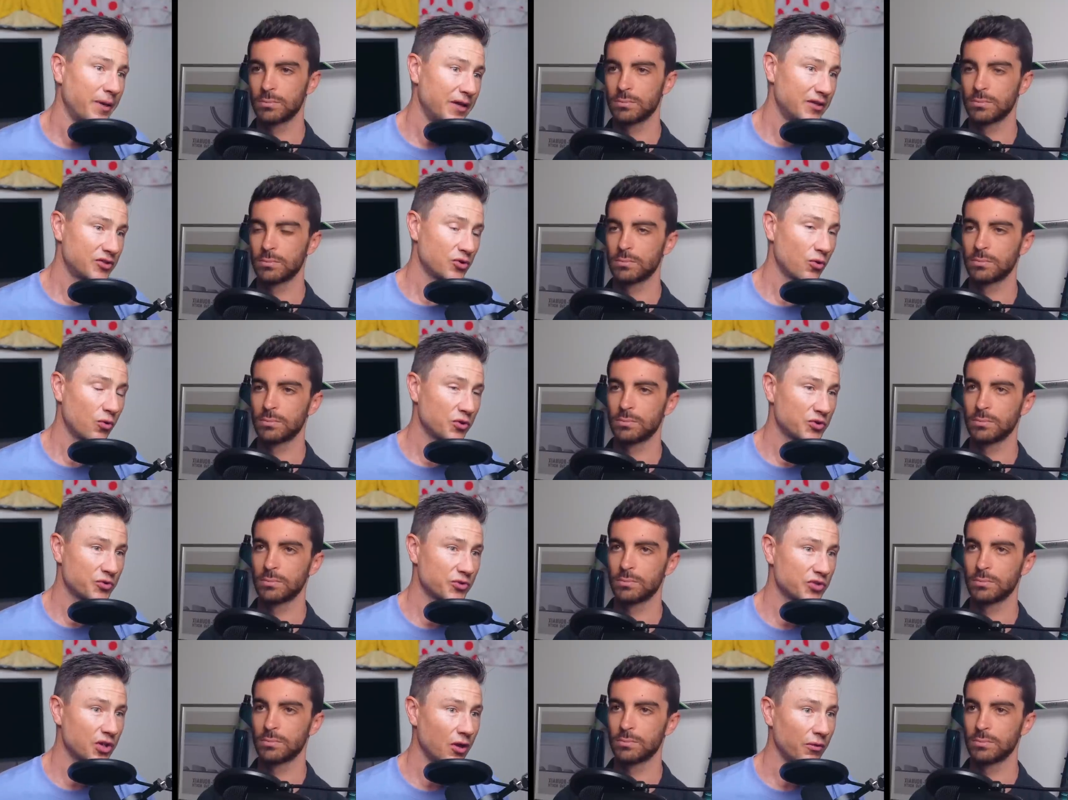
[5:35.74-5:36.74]
Speaker 1: Peak Torque's
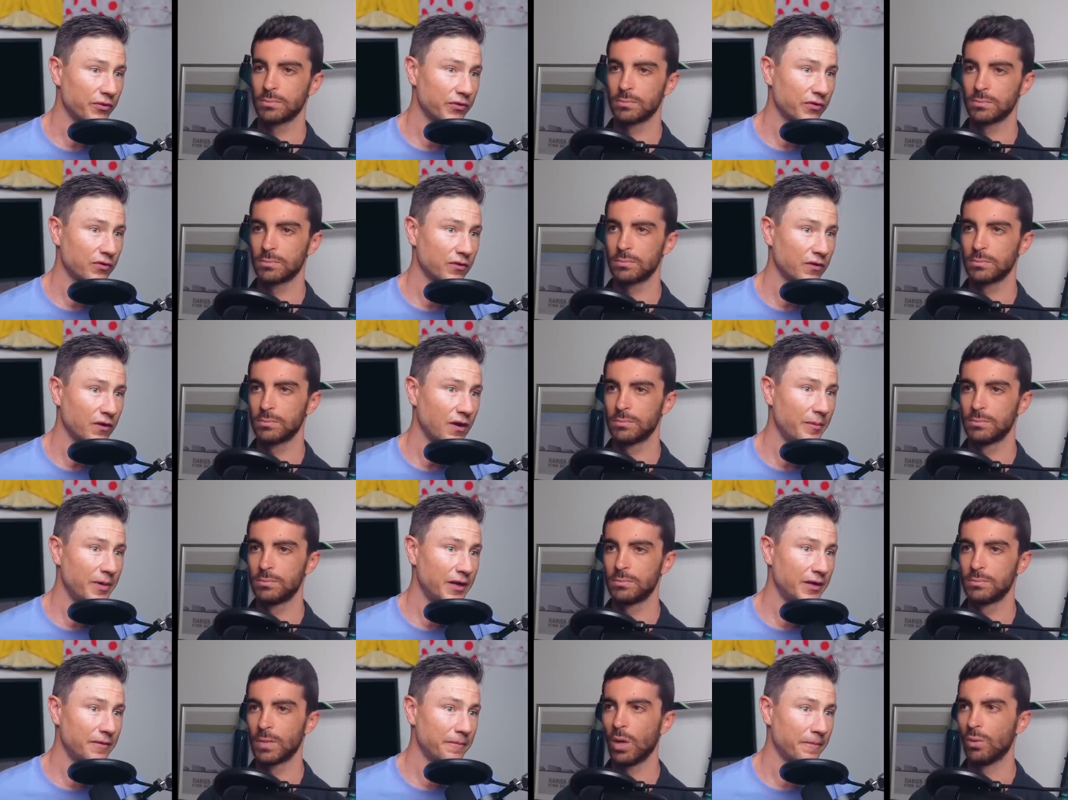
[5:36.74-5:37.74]
results? I
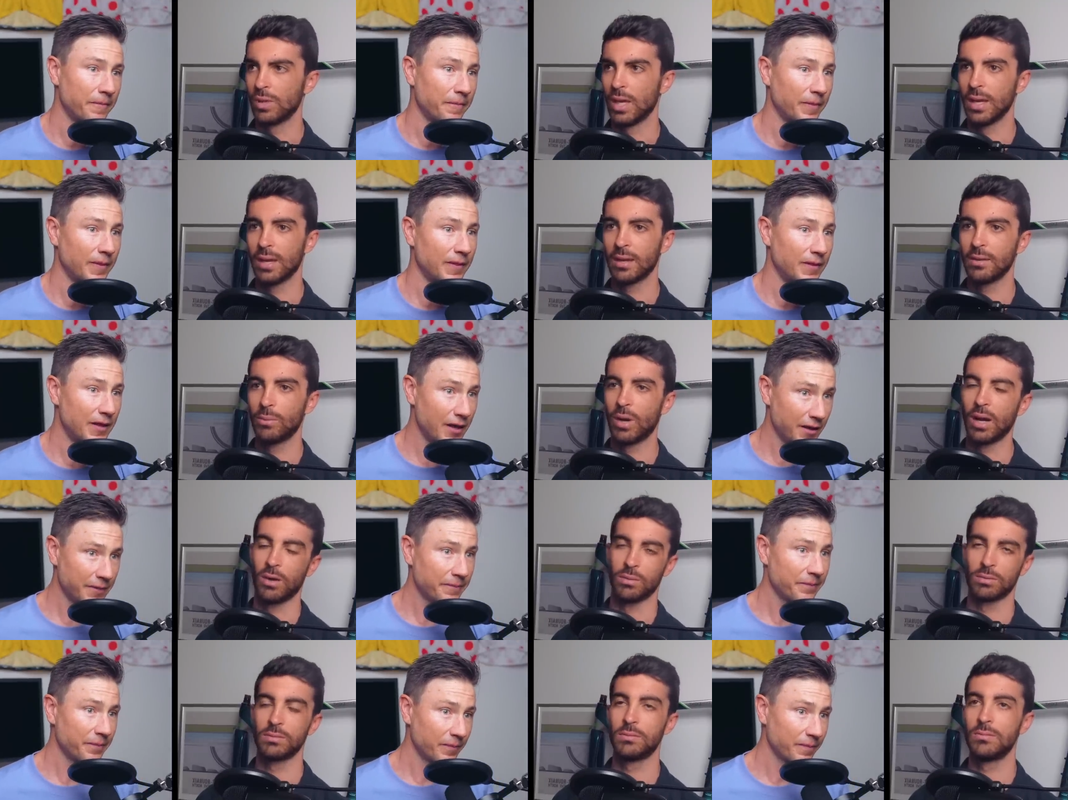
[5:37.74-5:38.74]
mean, oh yeah, yeah.
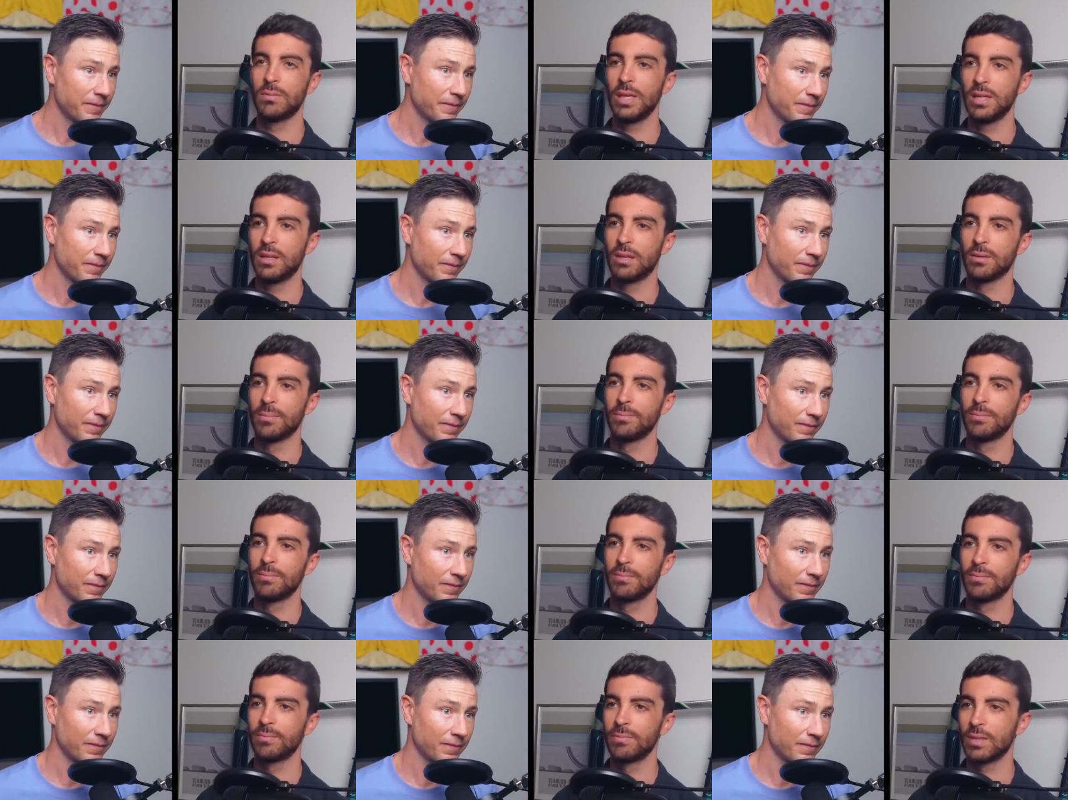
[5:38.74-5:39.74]
In the
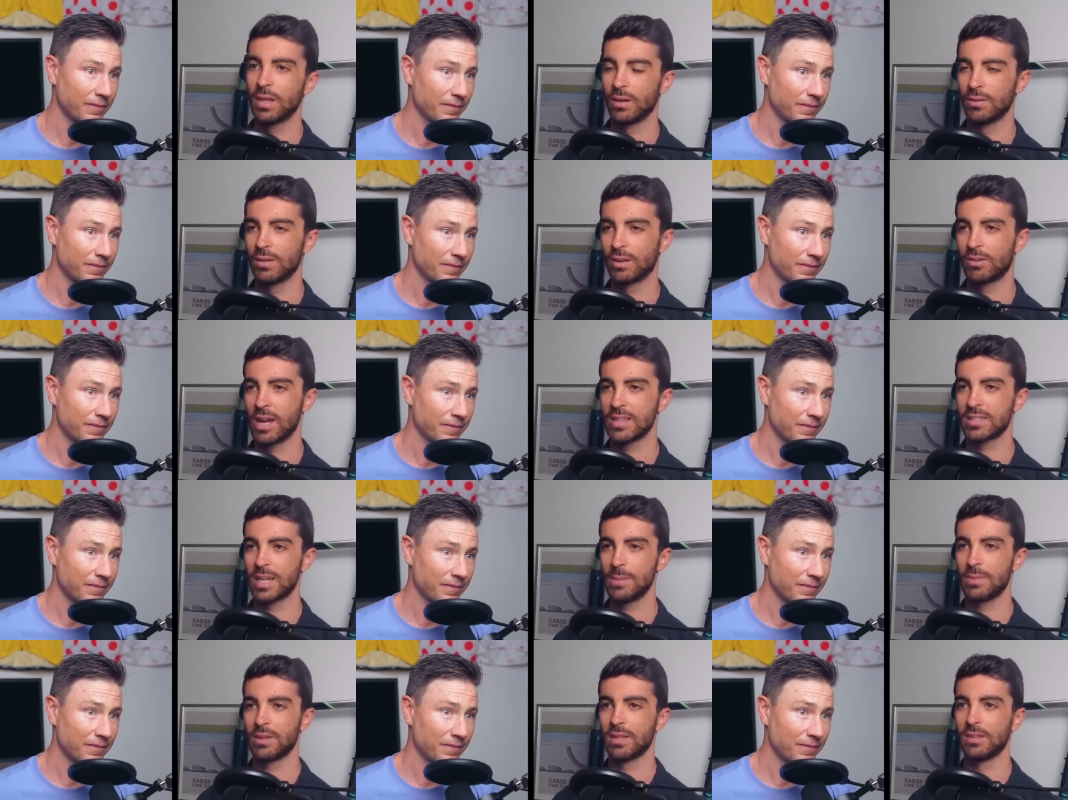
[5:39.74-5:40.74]
you know
Speaker 2: in the grand
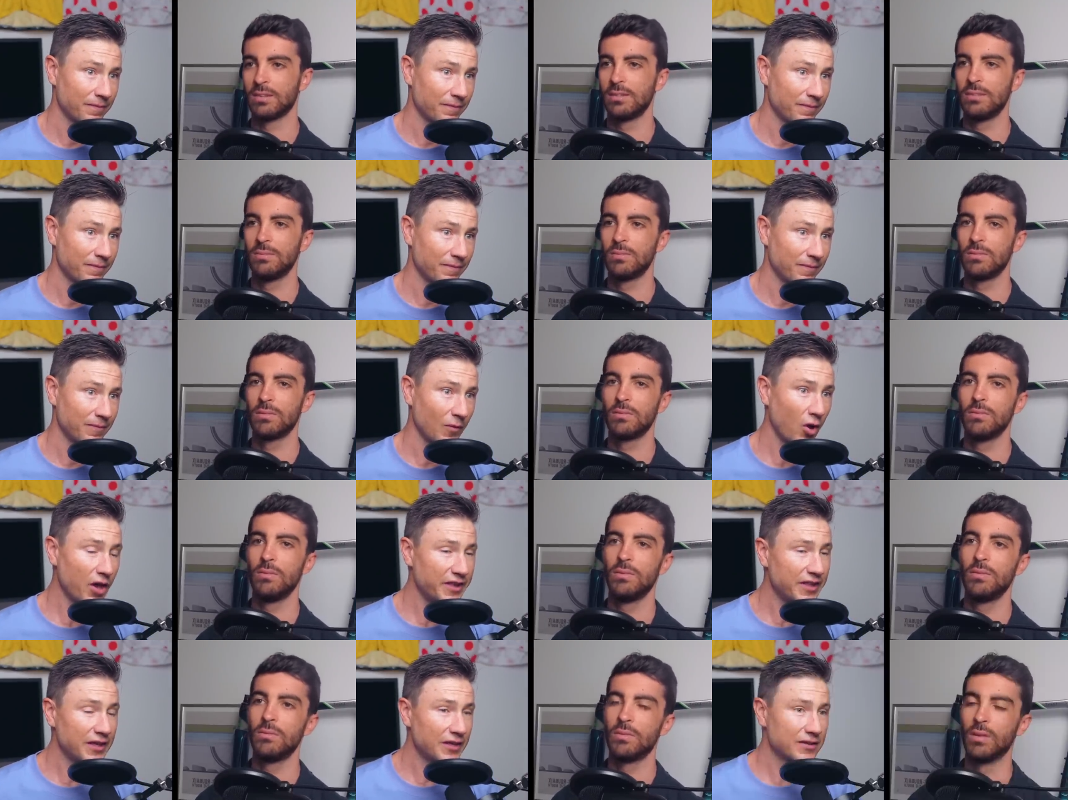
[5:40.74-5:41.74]
scheme of things,
Speaker 1: I
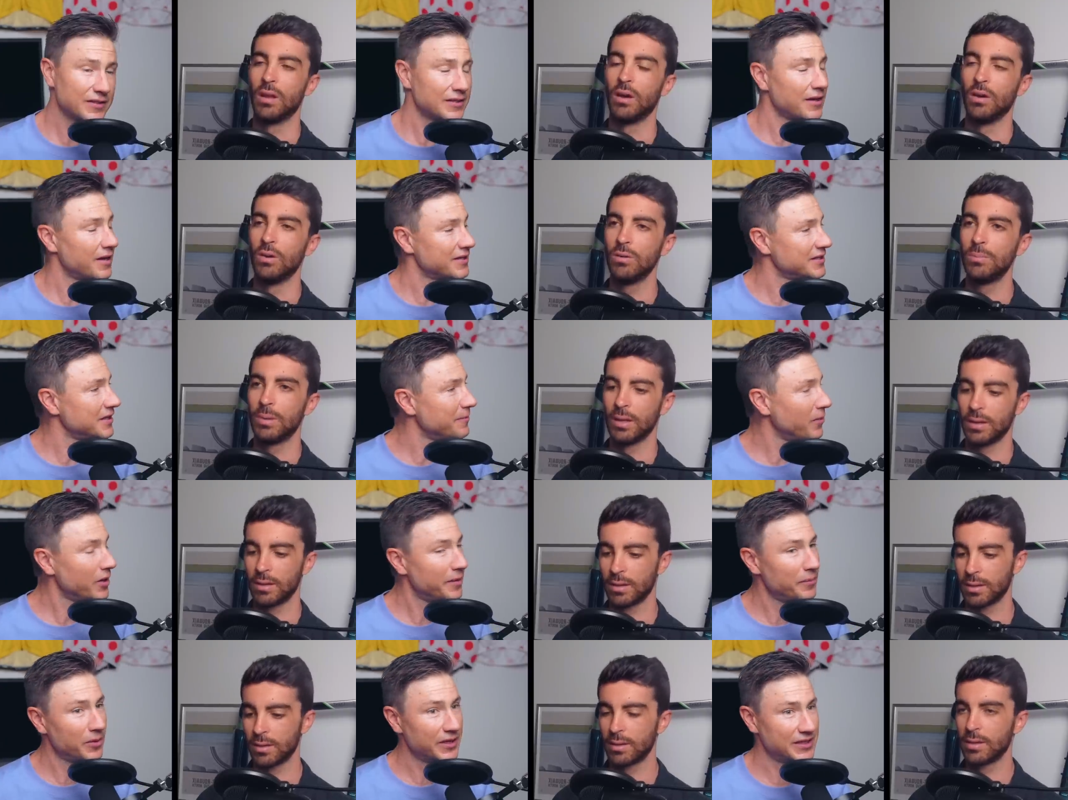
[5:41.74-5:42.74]
think. No, see, my
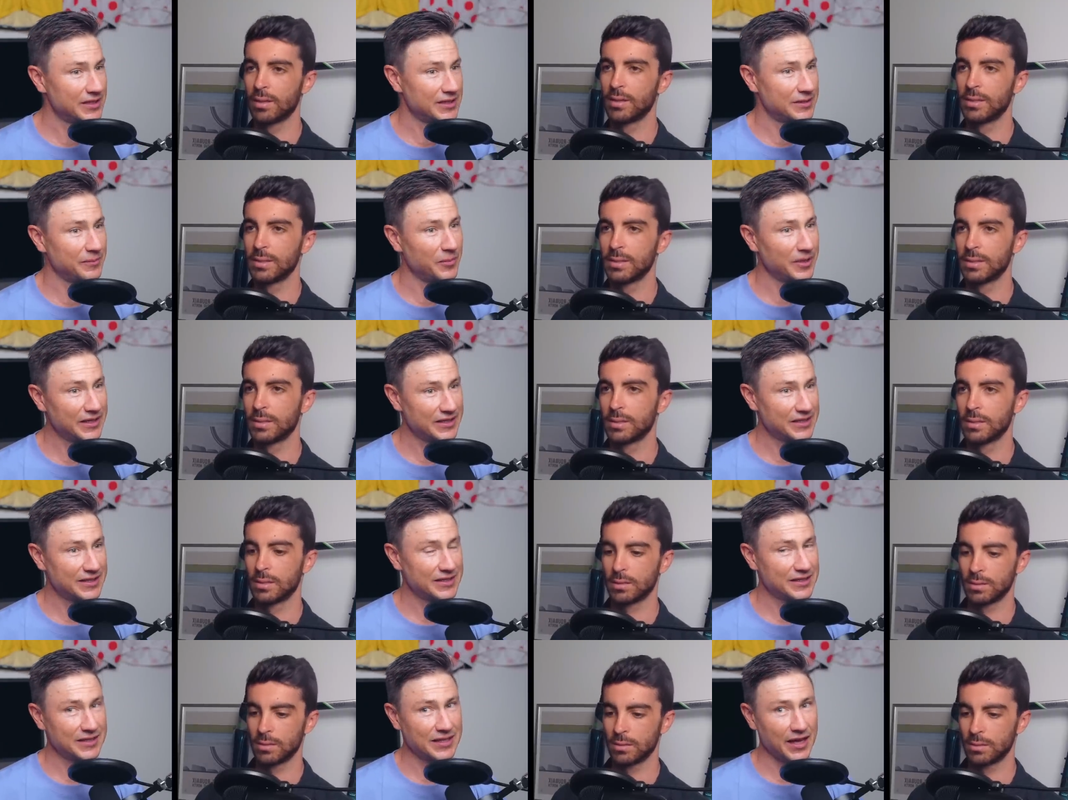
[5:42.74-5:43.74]
my my
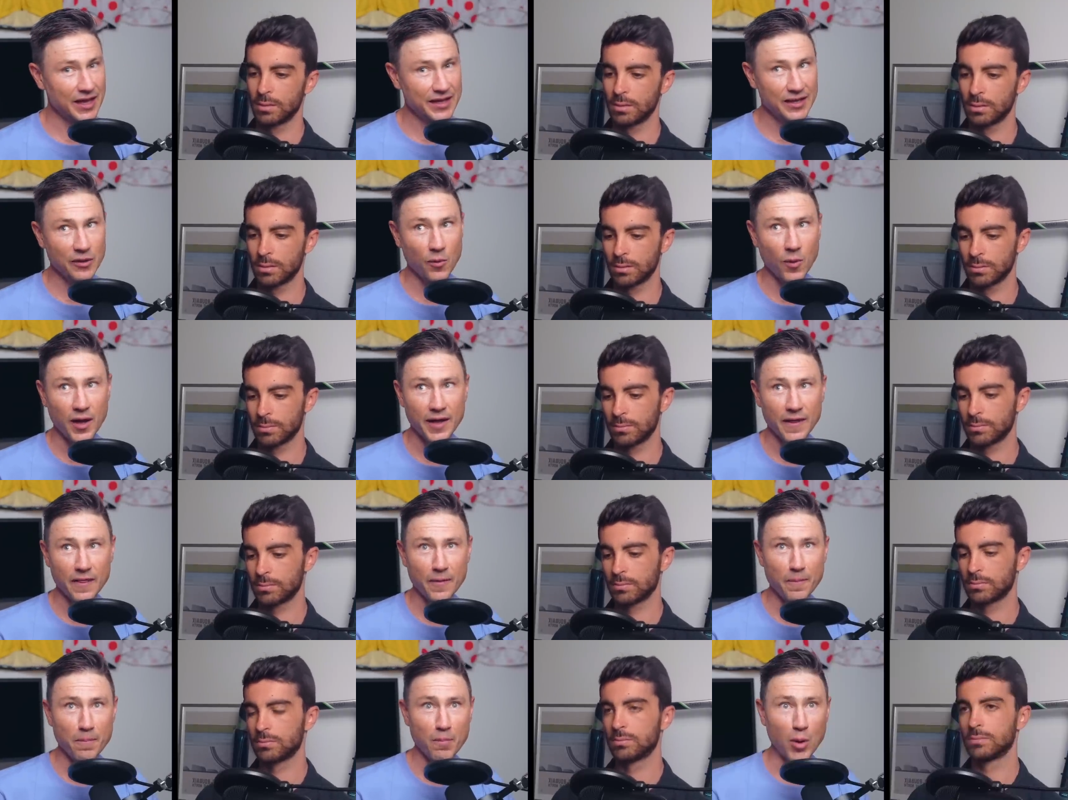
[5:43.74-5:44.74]
takeaway at the
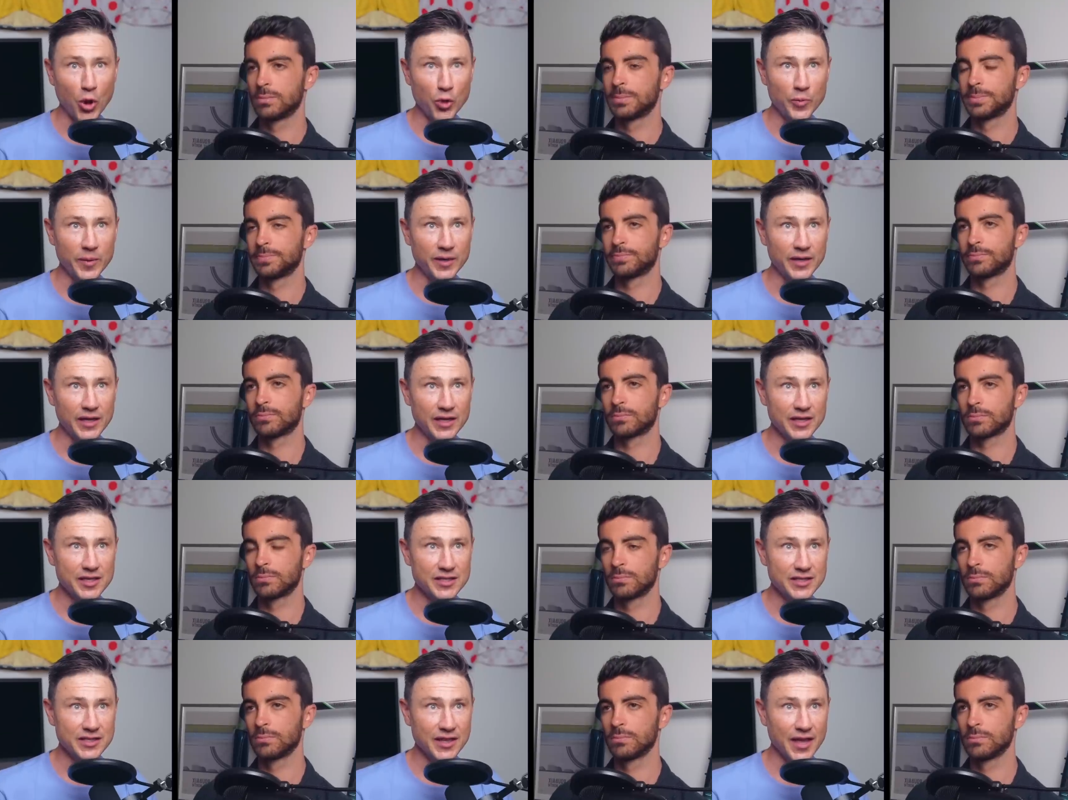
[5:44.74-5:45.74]
moment is